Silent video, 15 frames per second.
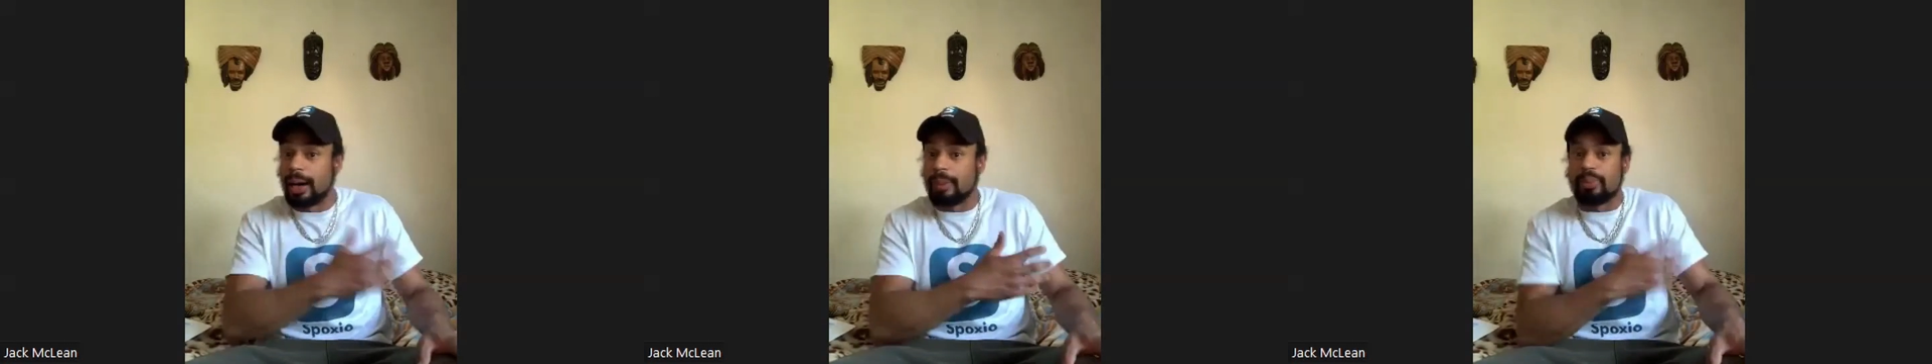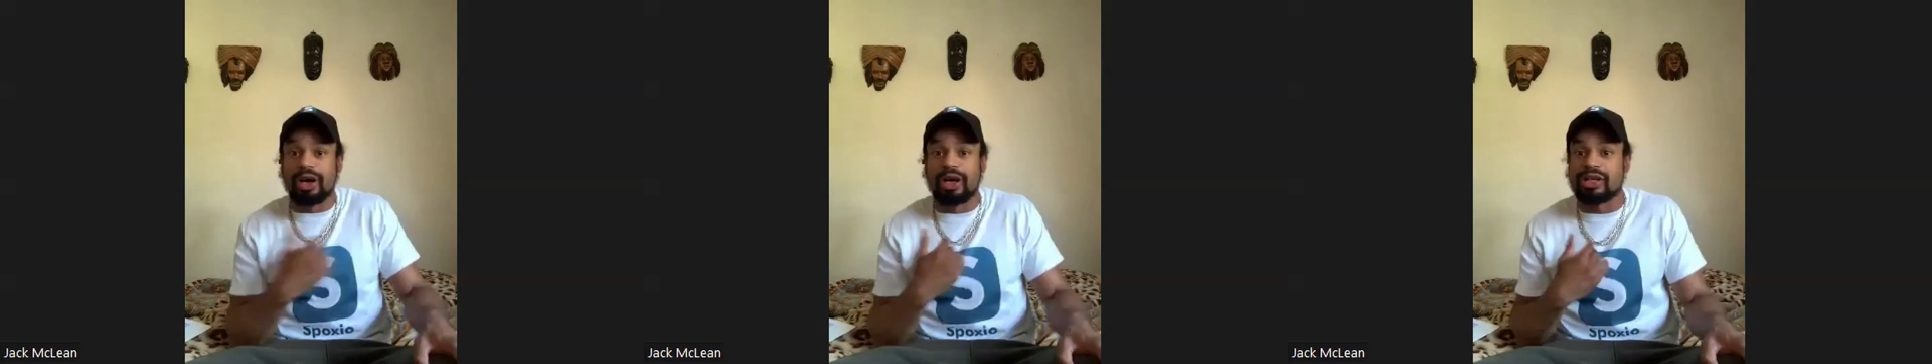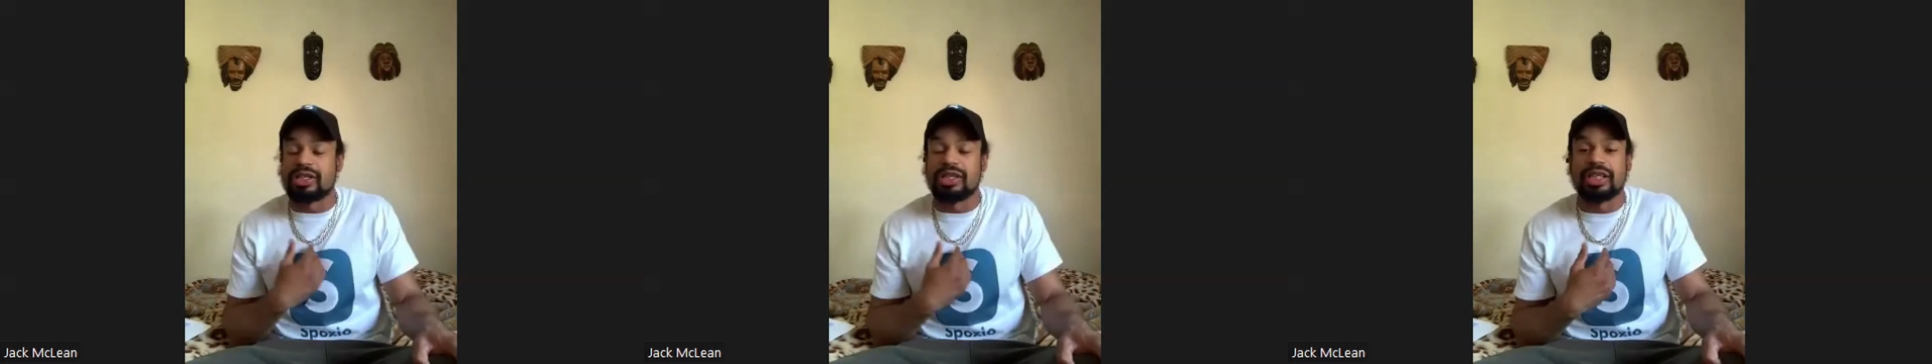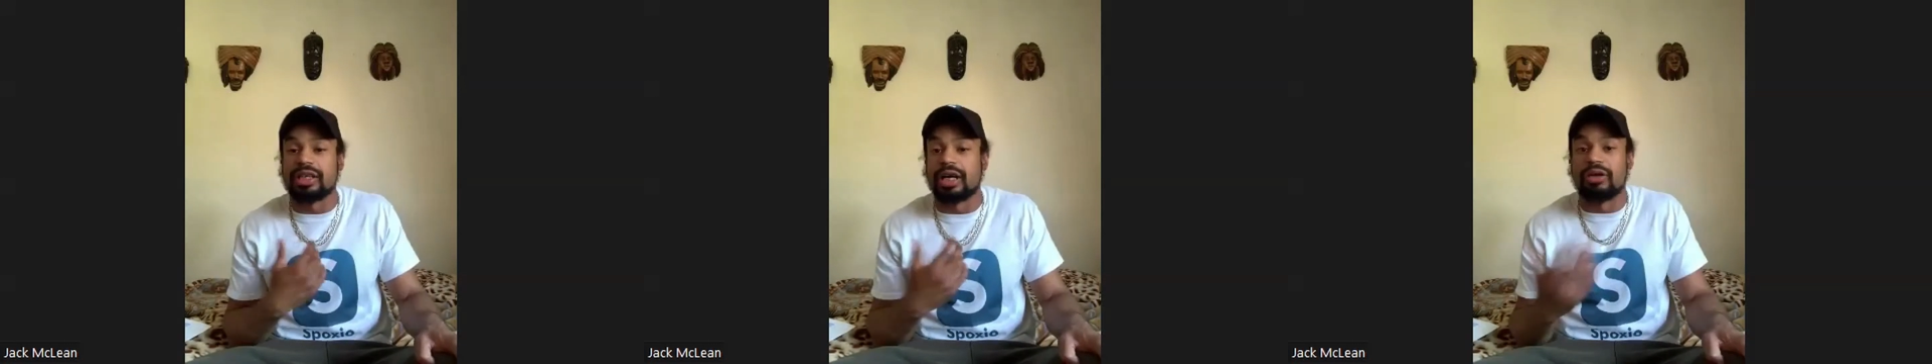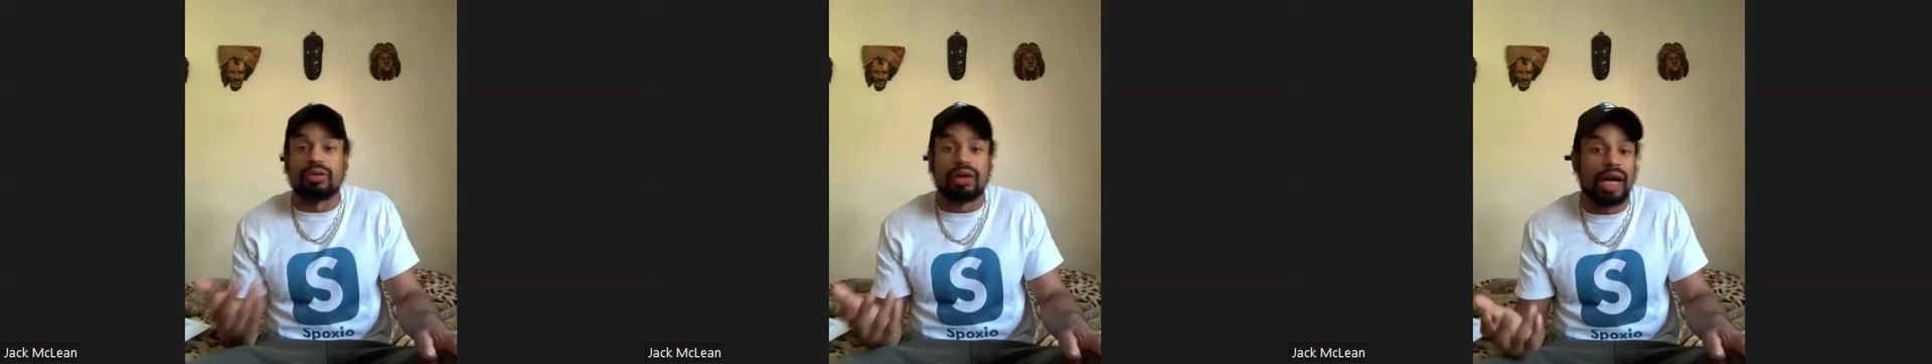I personally
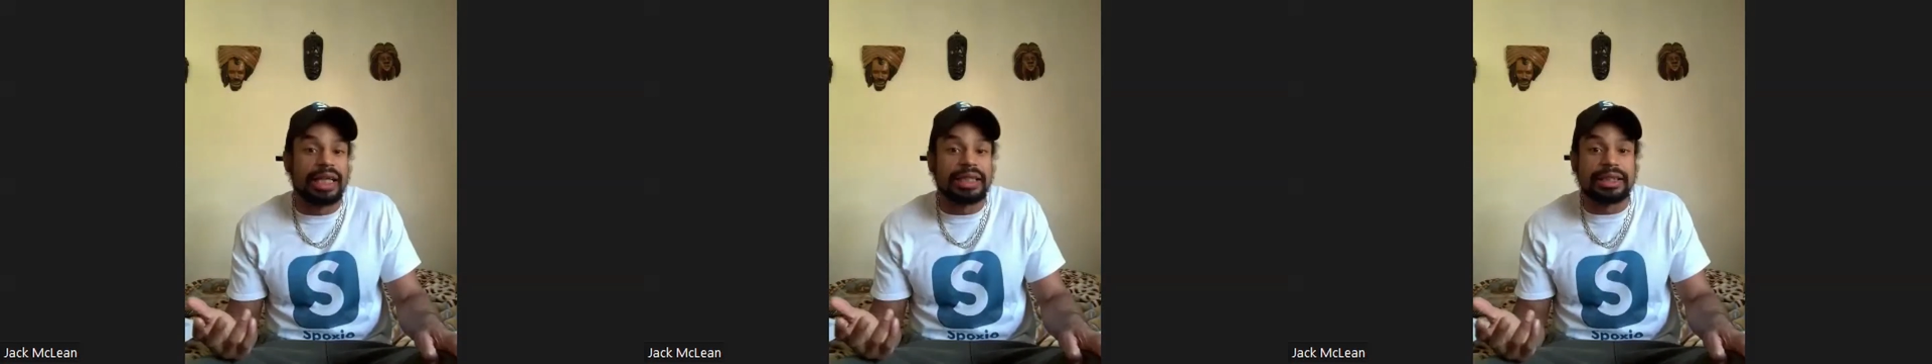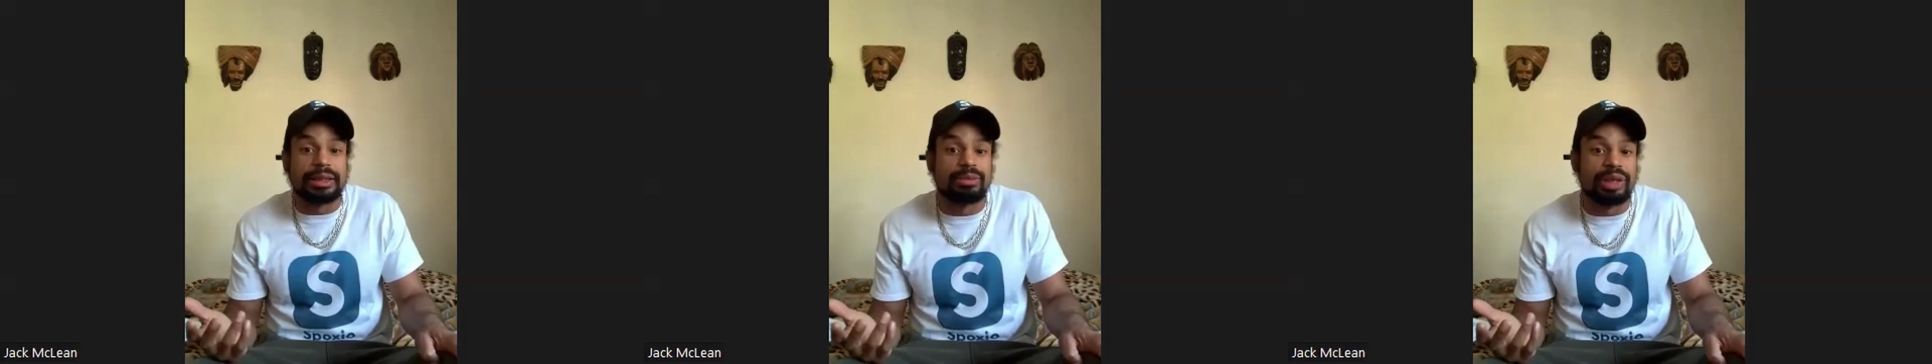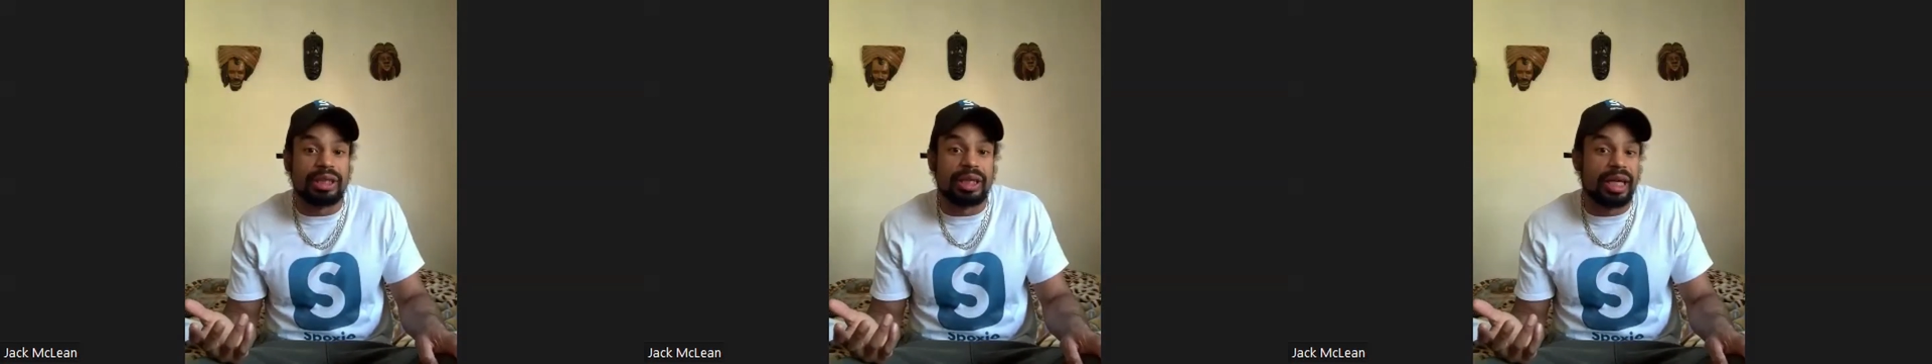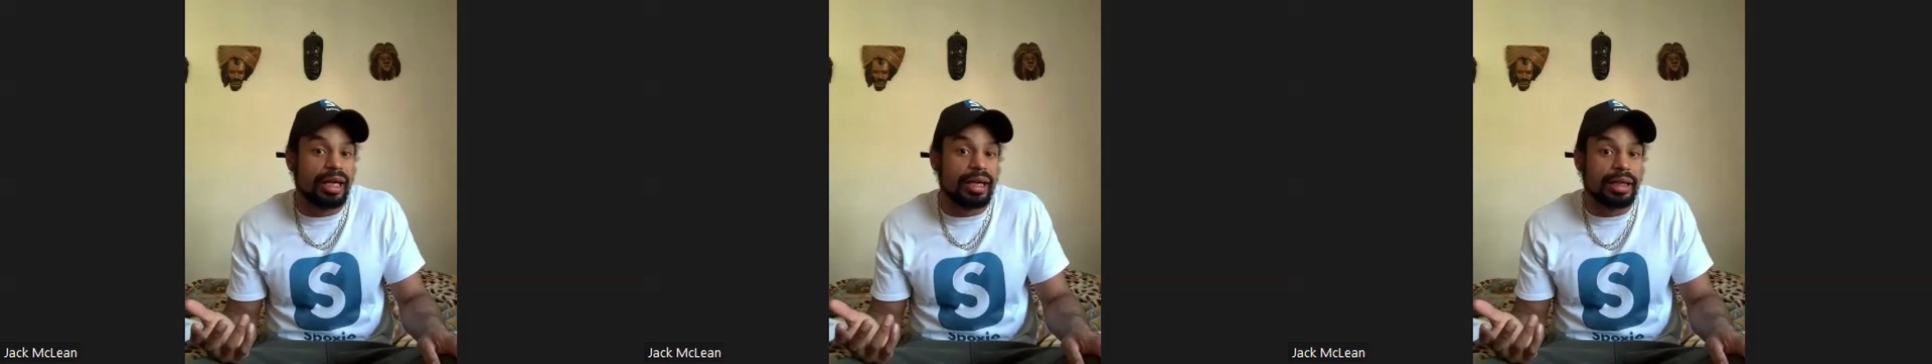don't like to be hit.